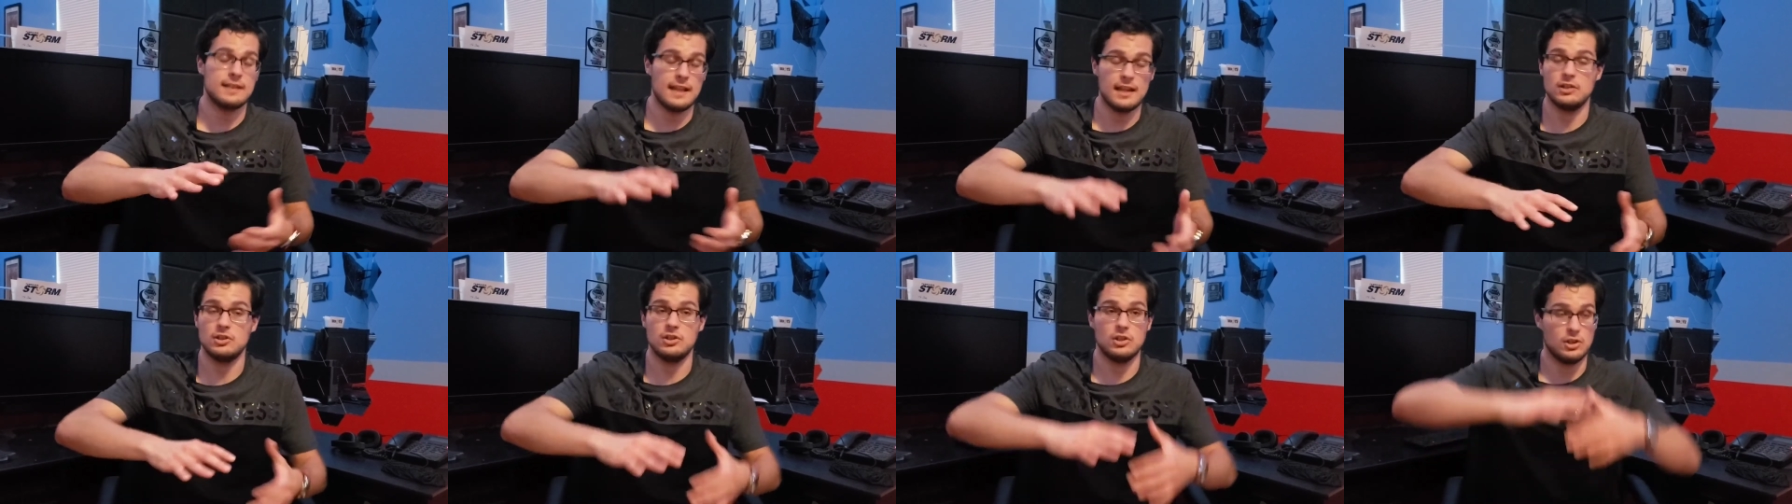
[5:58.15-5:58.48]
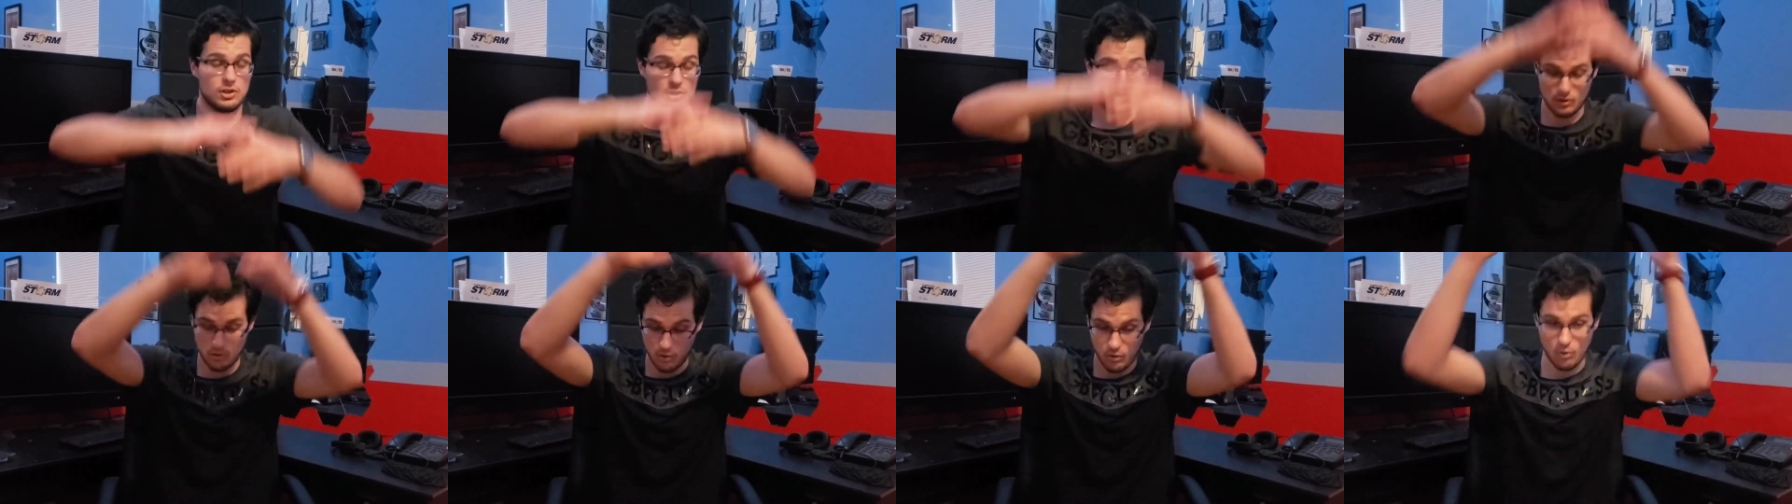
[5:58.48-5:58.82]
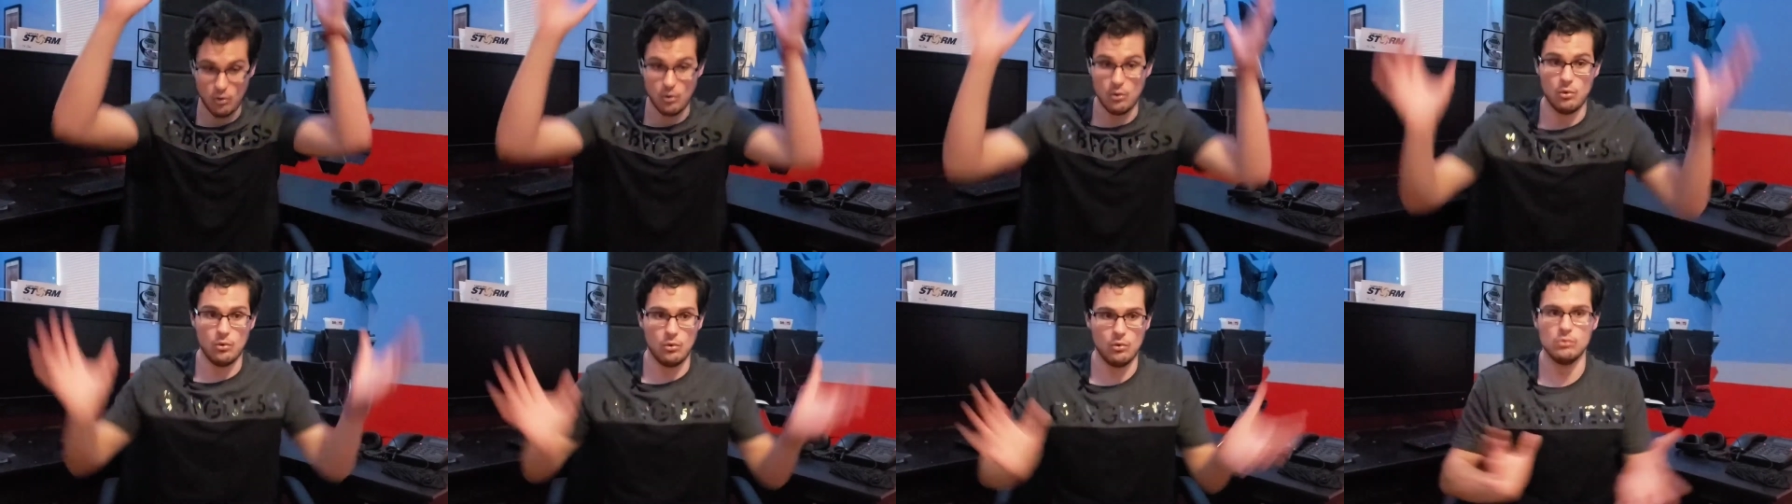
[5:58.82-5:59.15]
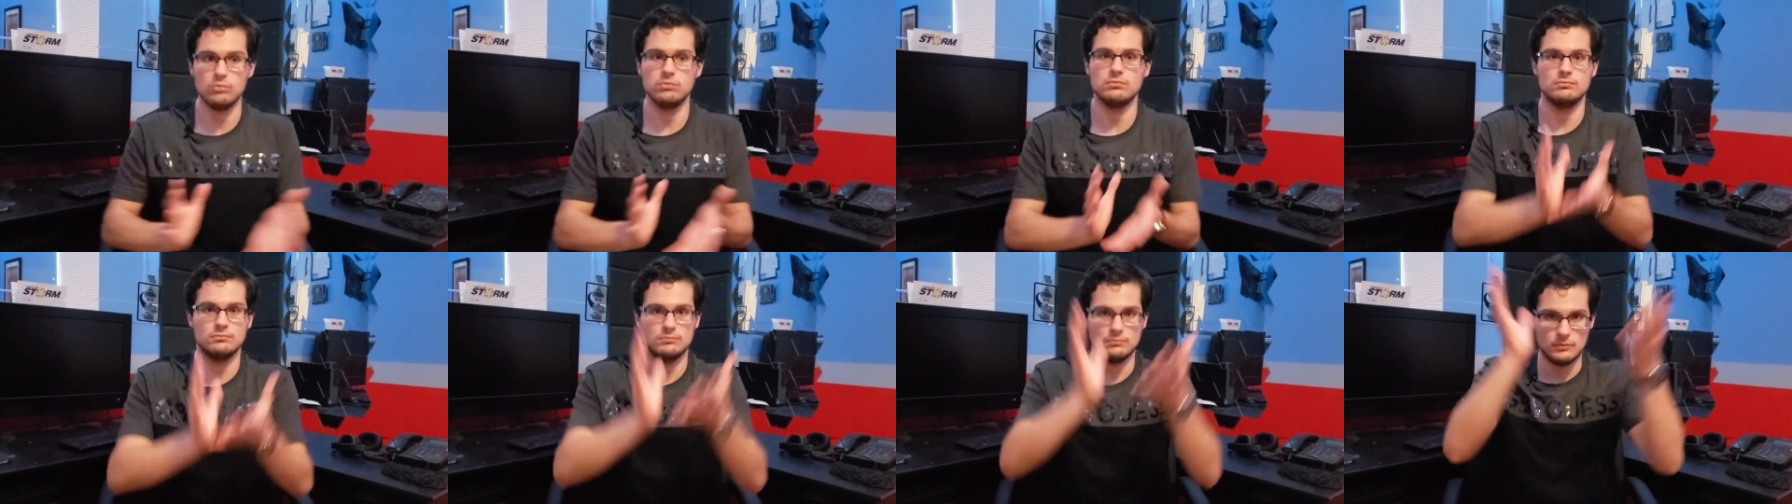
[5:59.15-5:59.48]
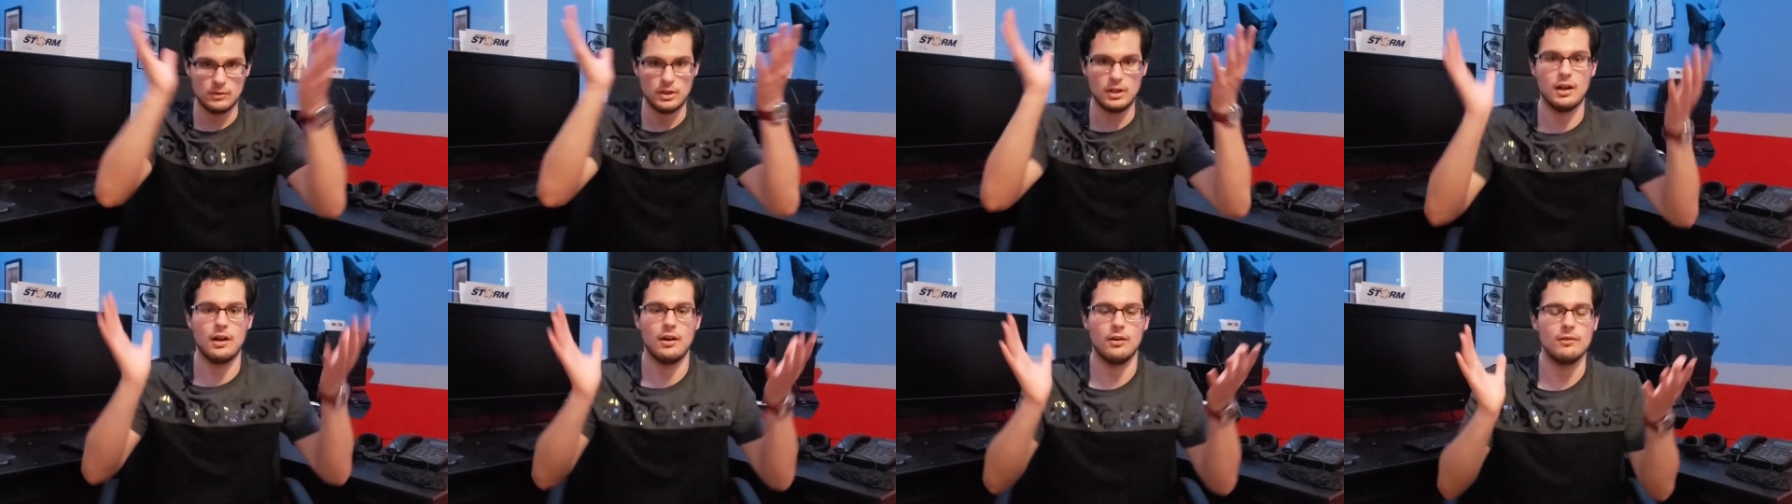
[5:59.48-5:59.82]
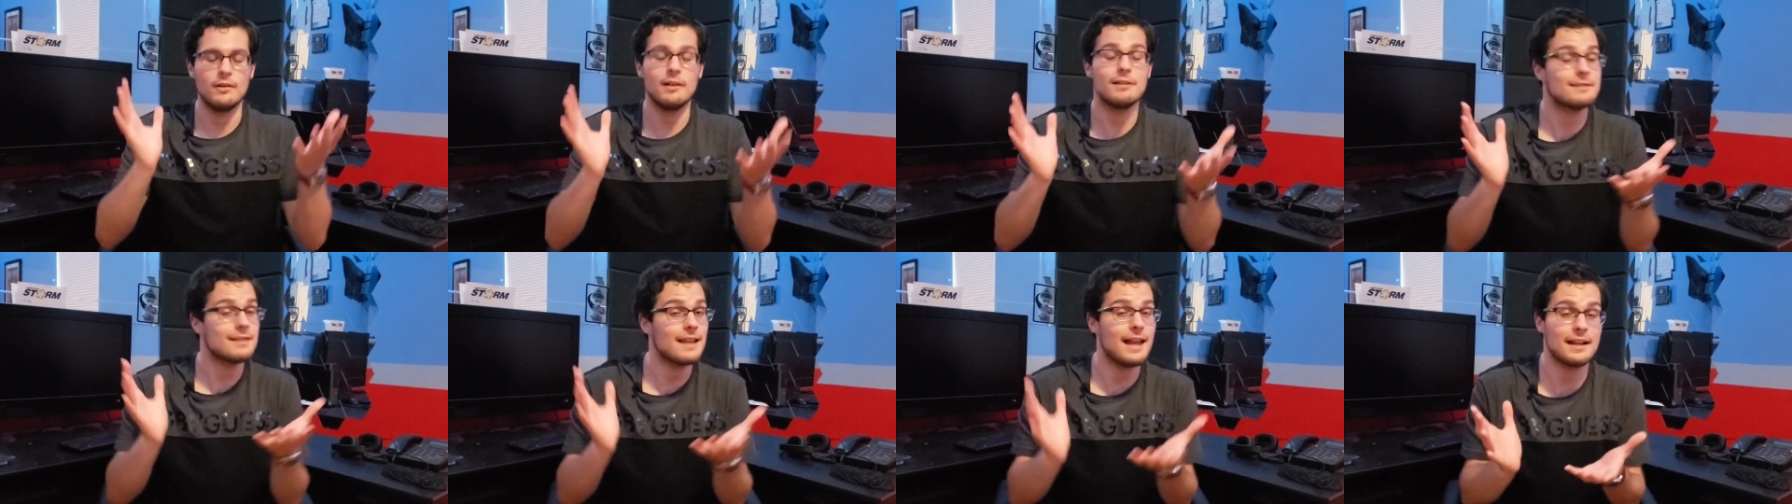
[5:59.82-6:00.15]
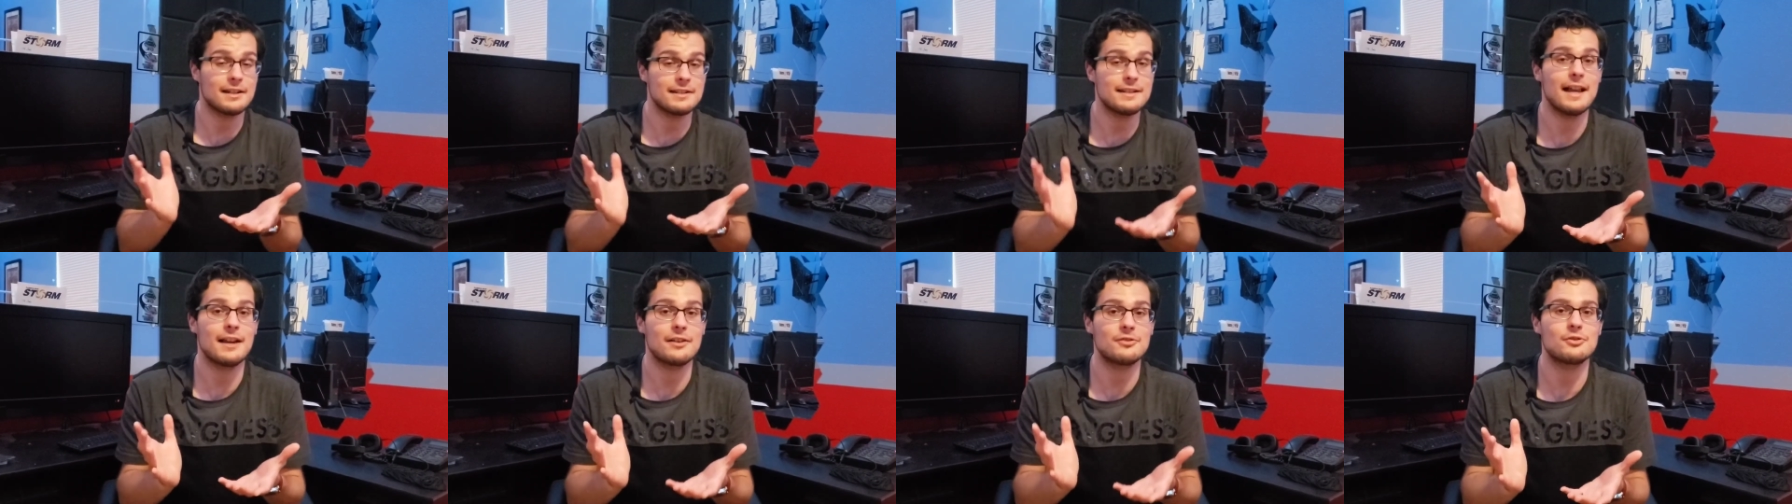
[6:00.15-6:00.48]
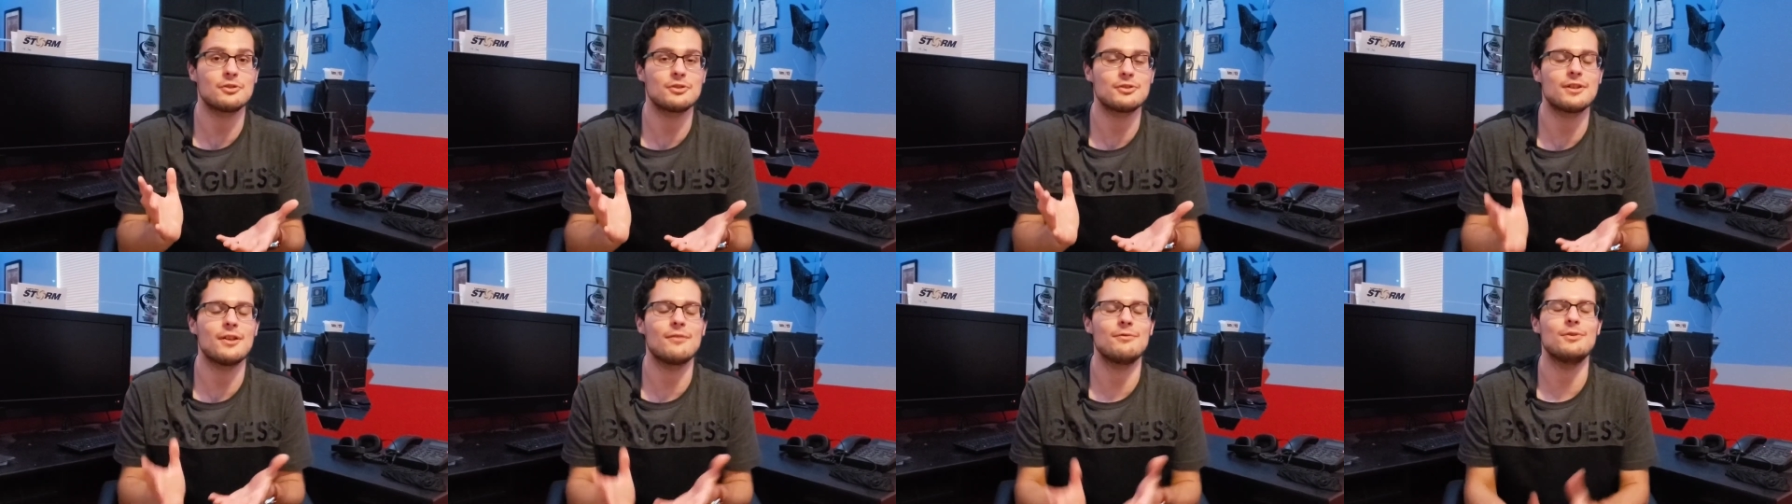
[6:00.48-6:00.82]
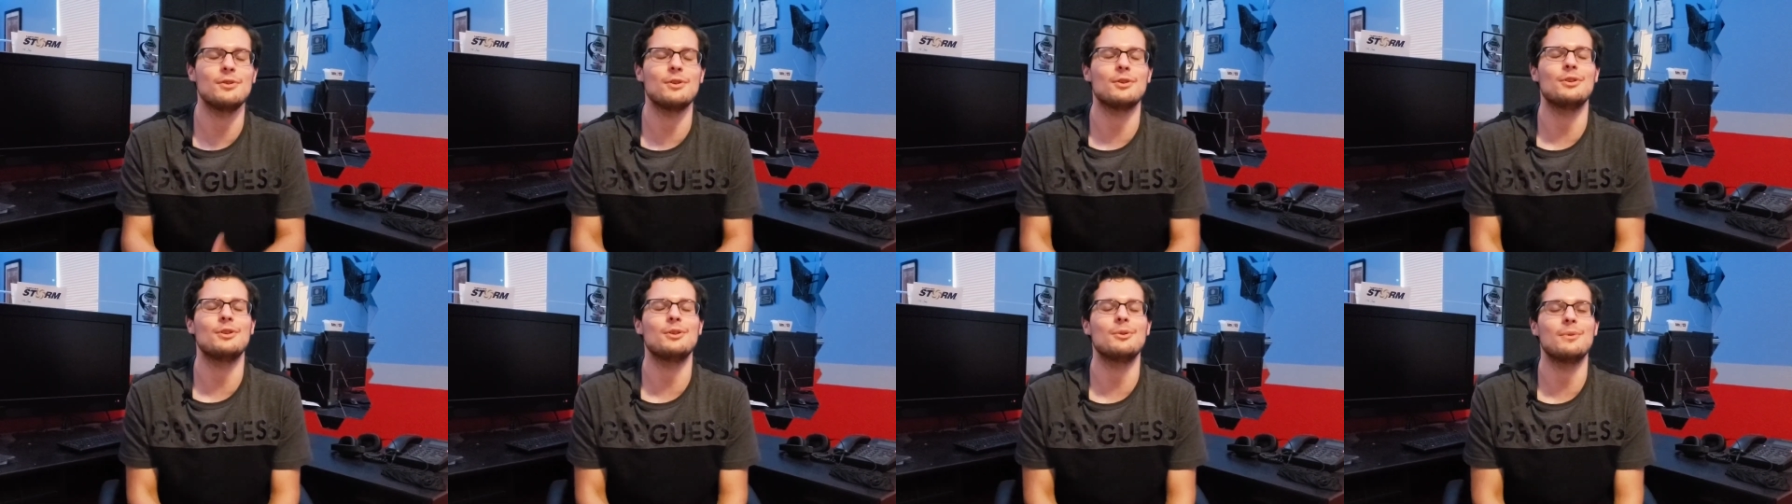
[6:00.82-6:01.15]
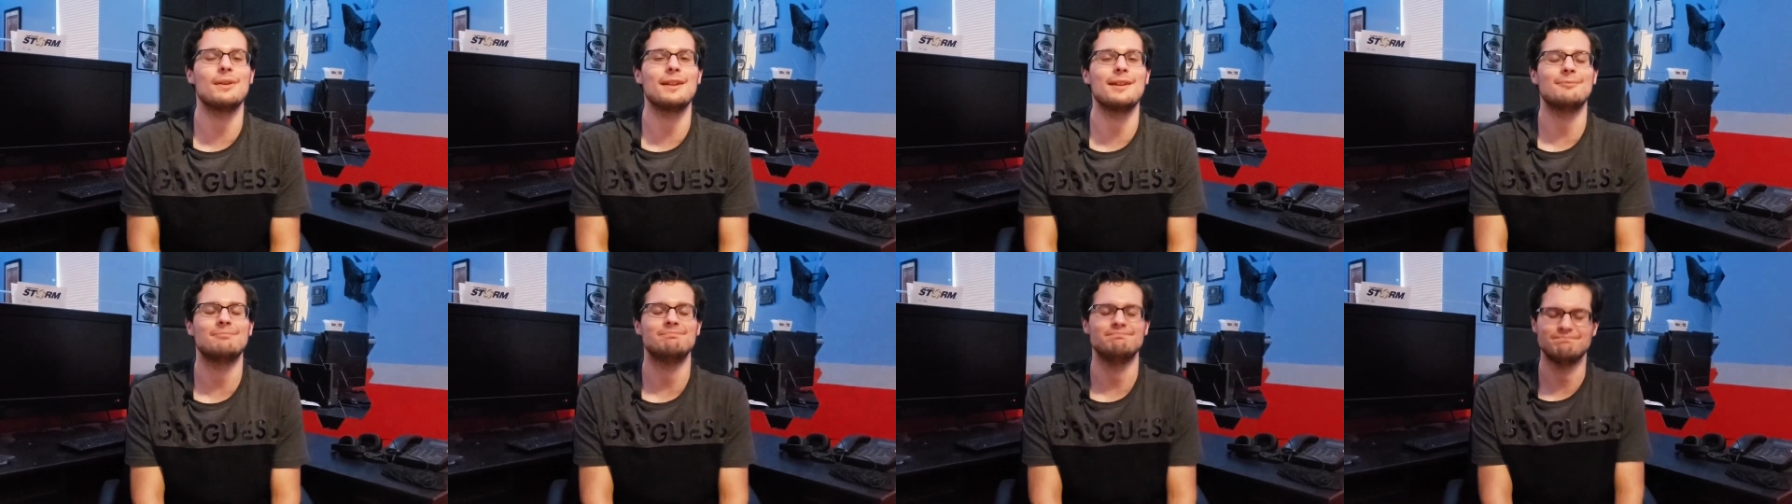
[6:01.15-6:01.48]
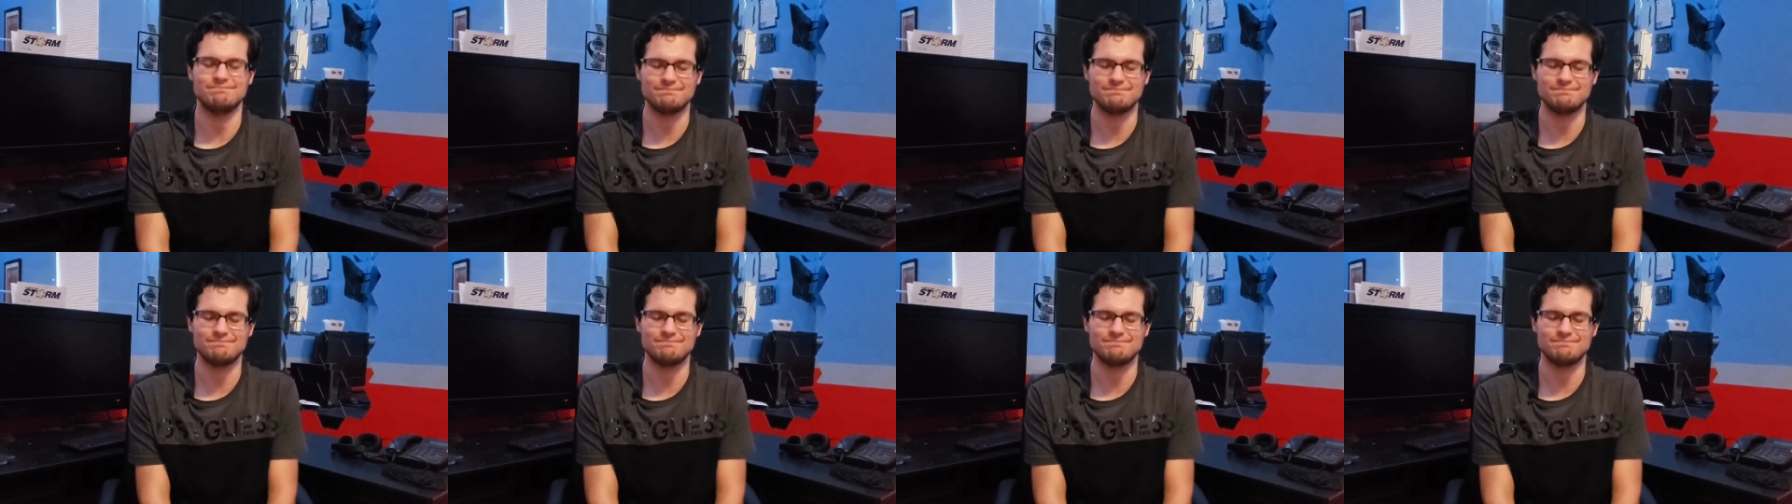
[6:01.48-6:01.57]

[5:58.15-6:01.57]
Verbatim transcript: That's just a whole, you know, that's extra stuff you can do with it.